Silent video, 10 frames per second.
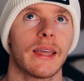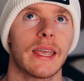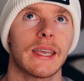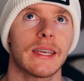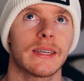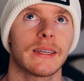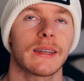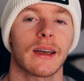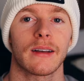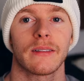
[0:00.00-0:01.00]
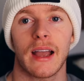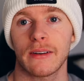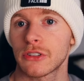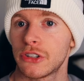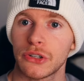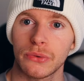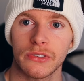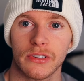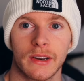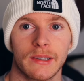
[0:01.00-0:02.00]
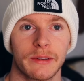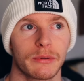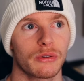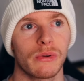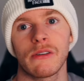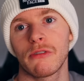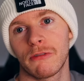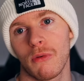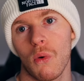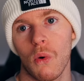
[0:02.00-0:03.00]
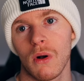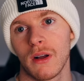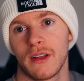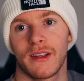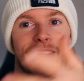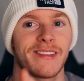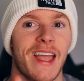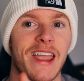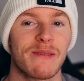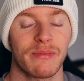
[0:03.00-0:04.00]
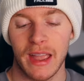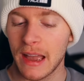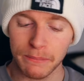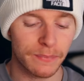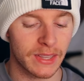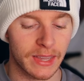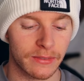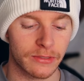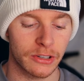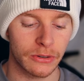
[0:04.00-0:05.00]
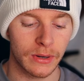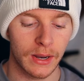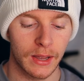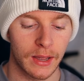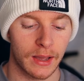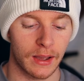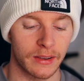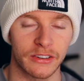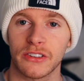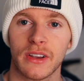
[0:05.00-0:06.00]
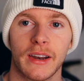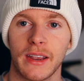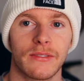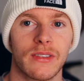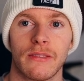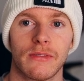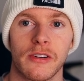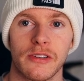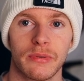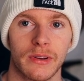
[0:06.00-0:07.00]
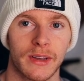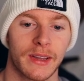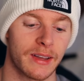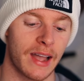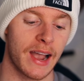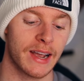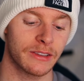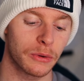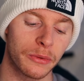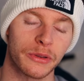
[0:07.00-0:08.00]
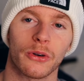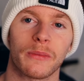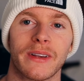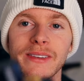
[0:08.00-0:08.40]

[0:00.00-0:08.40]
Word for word: in uh, the afternoons, kind of like between 4 to 8 p.m. in the afternoon. Uh, it just kind of gives that vibe and the one that we're talking about